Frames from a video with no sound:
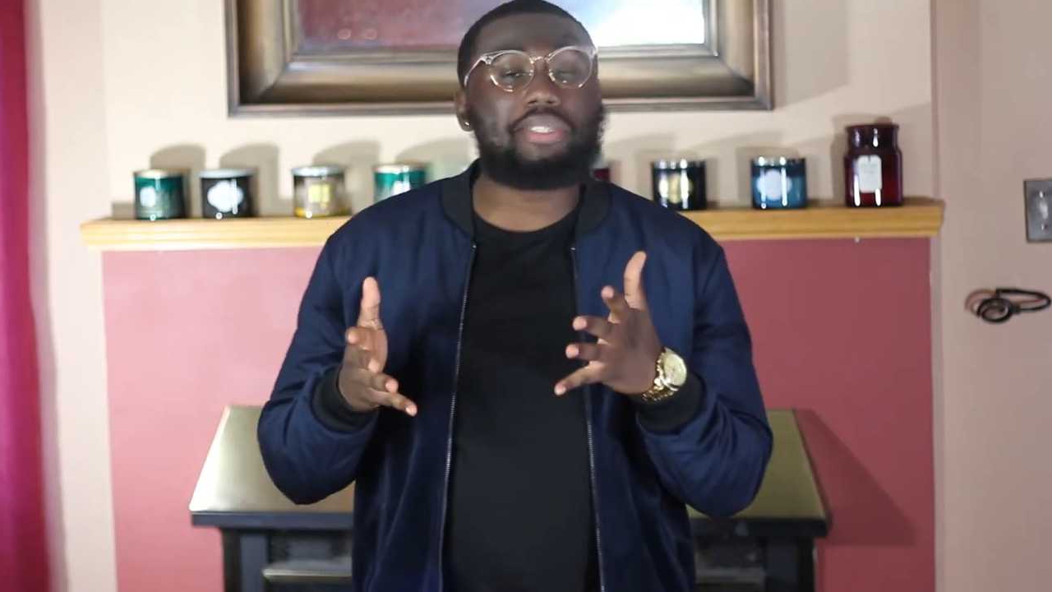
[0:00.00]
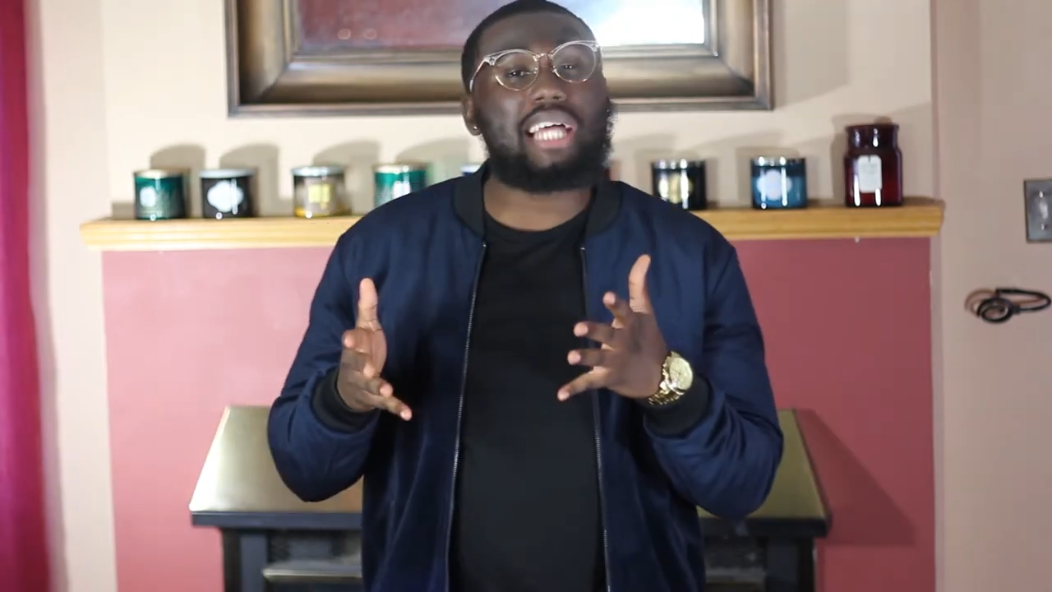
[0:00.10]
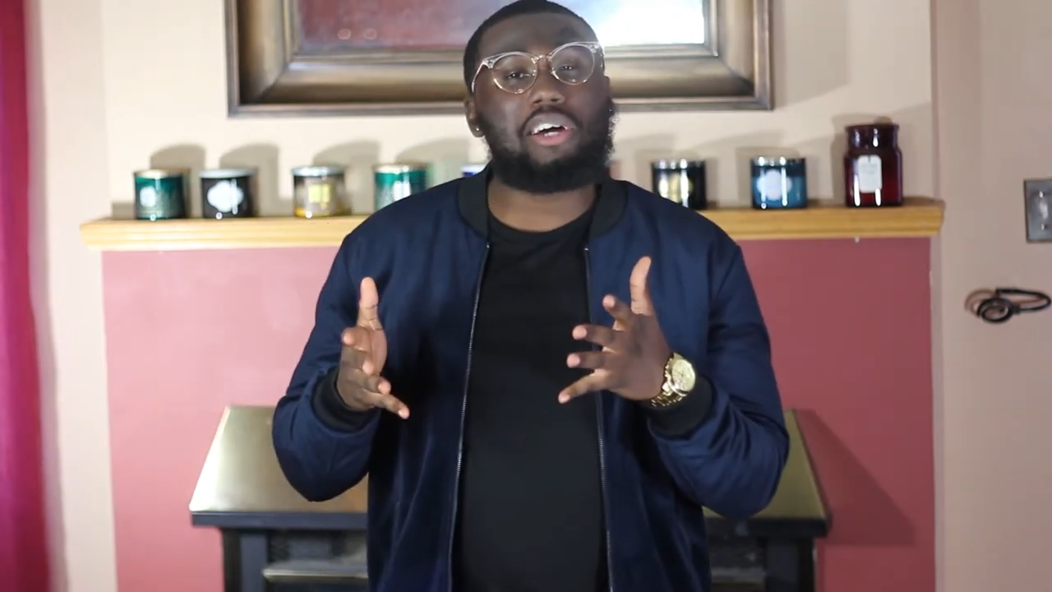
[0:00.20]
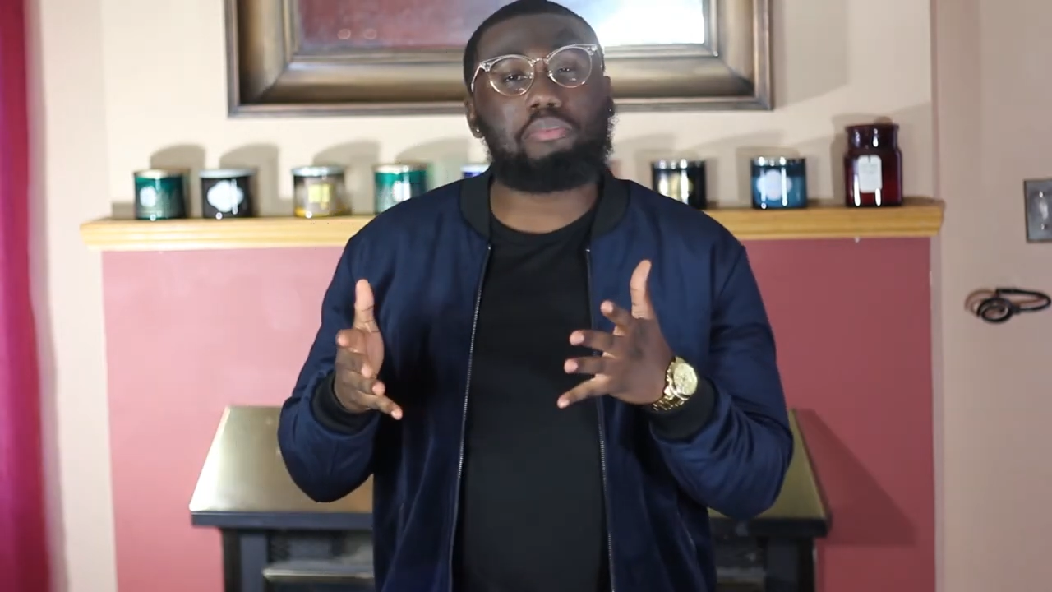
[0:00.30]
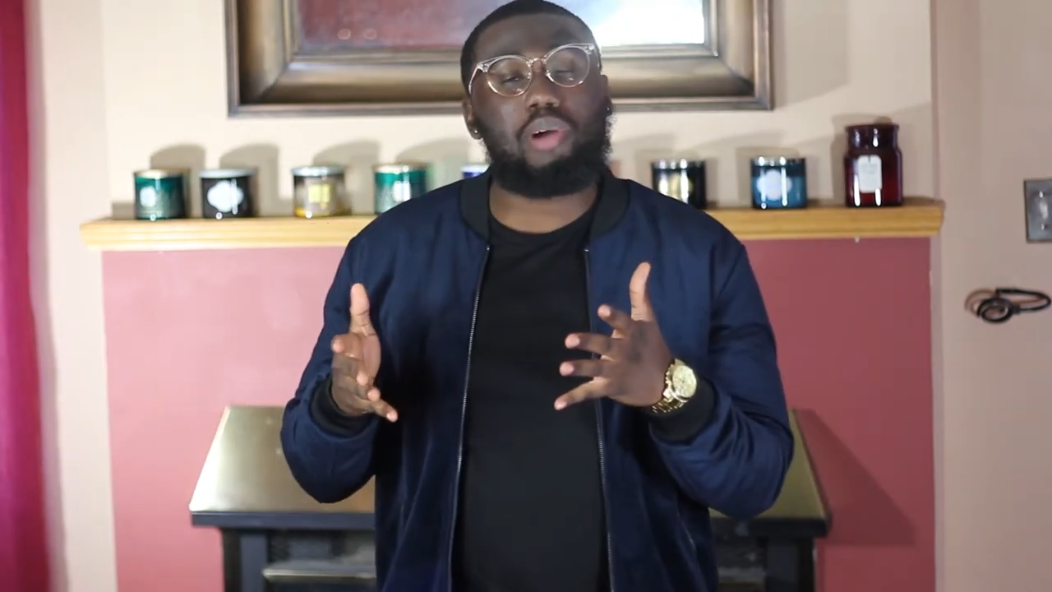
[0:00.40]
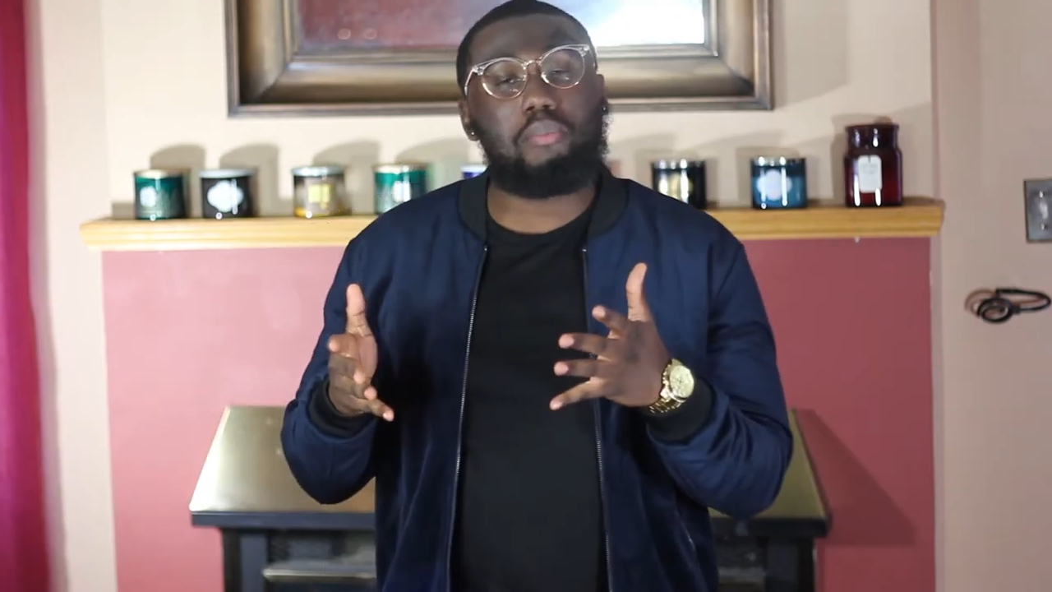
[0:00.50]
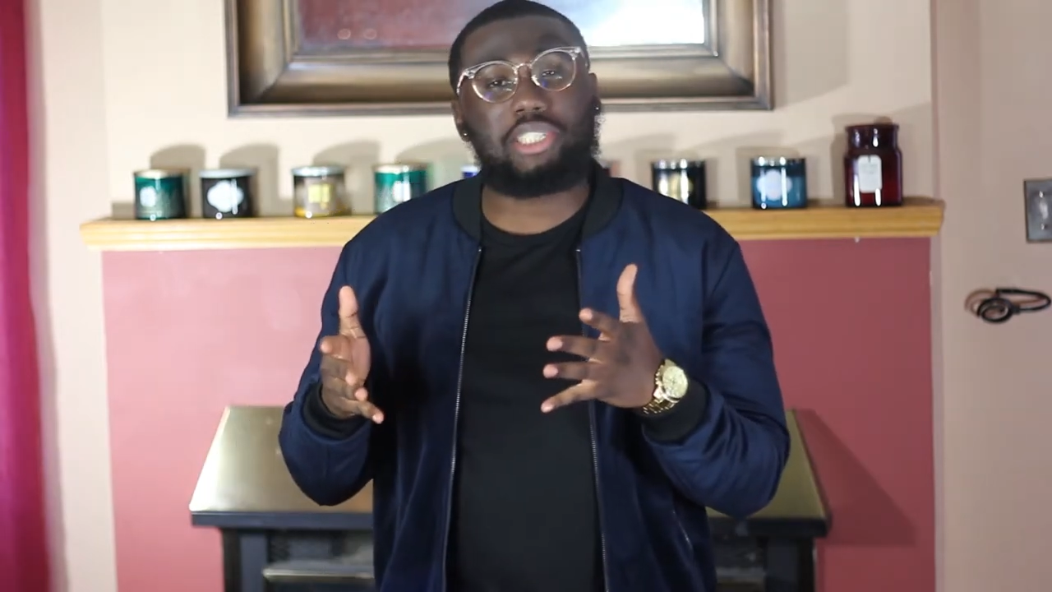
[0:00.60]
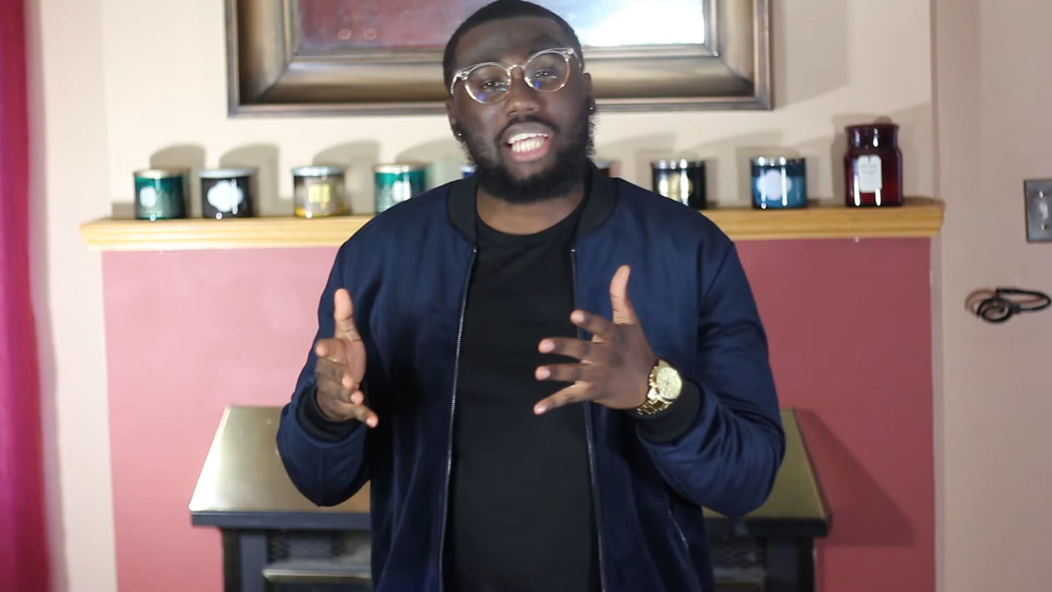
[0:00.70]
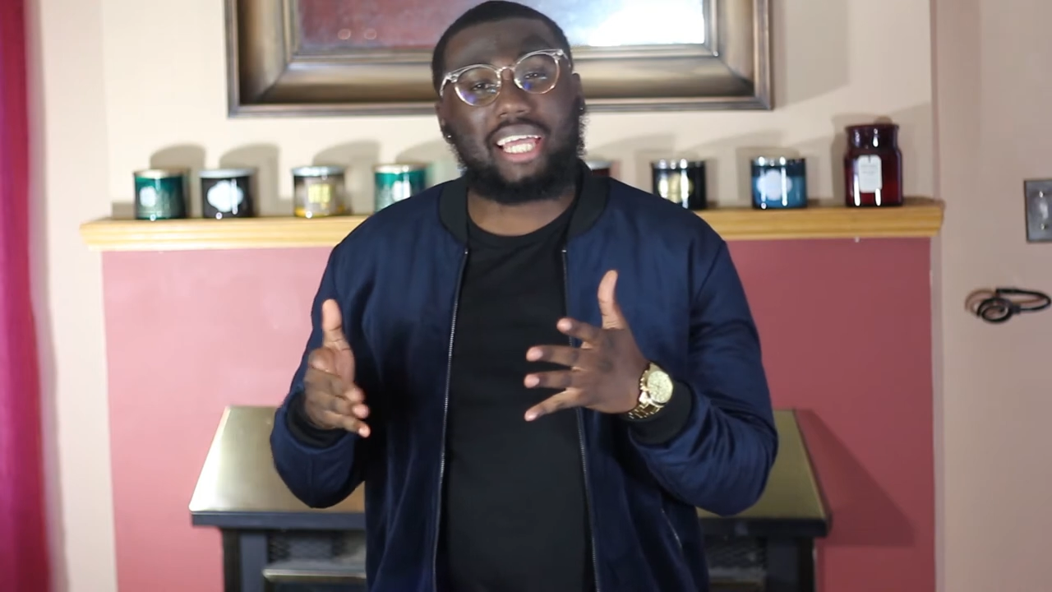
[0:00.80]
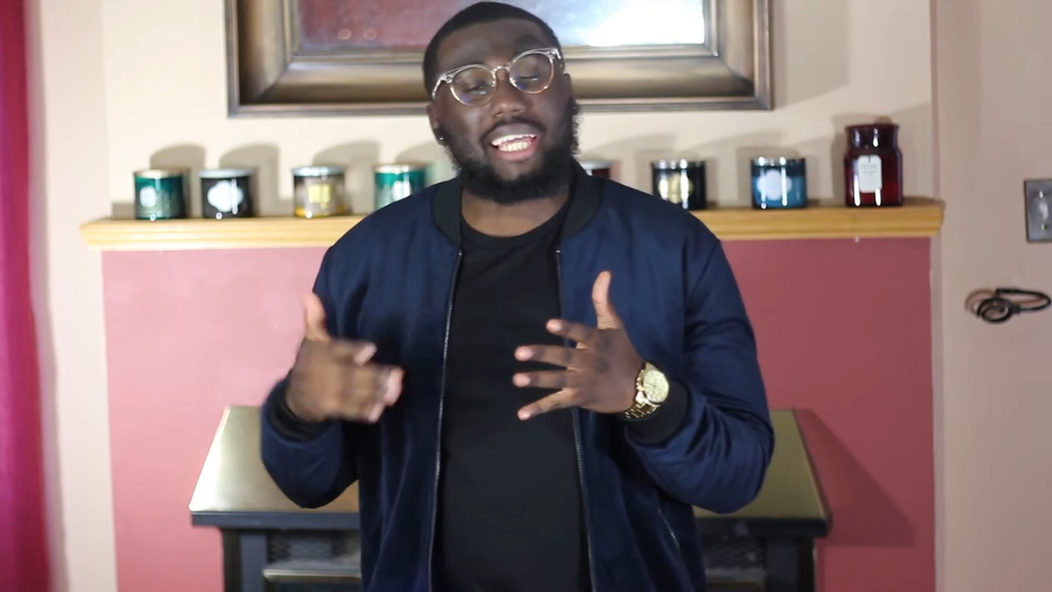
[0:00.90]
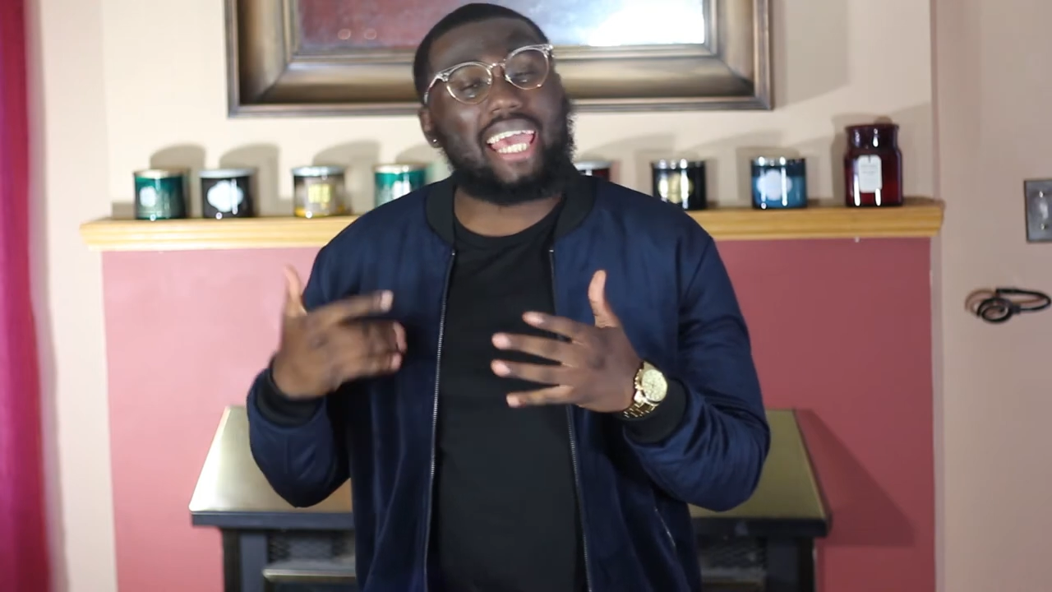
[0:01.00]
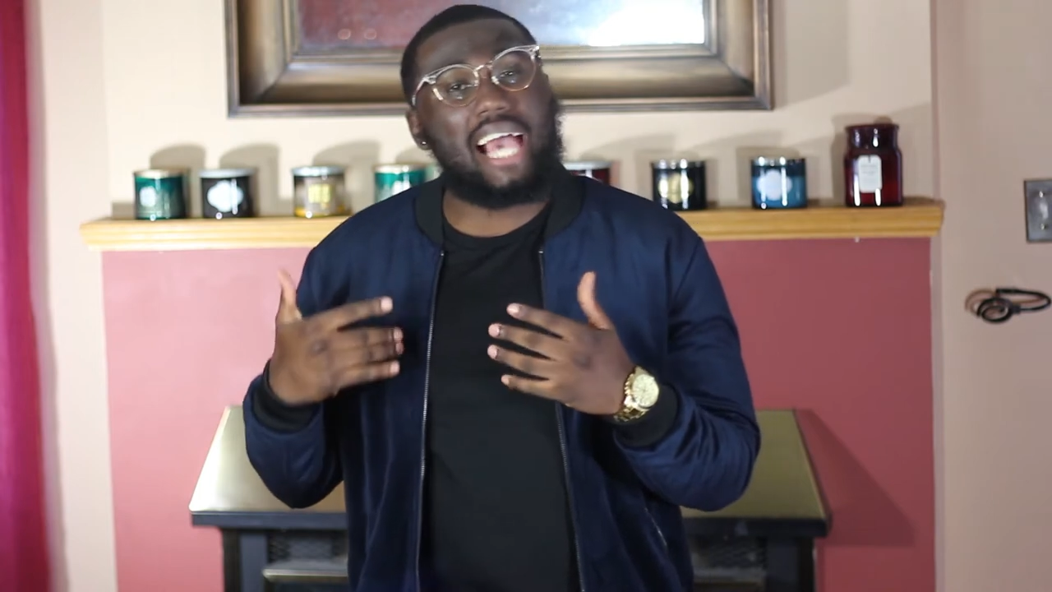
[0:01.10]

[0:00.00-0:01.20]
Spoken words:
style the bomber jacket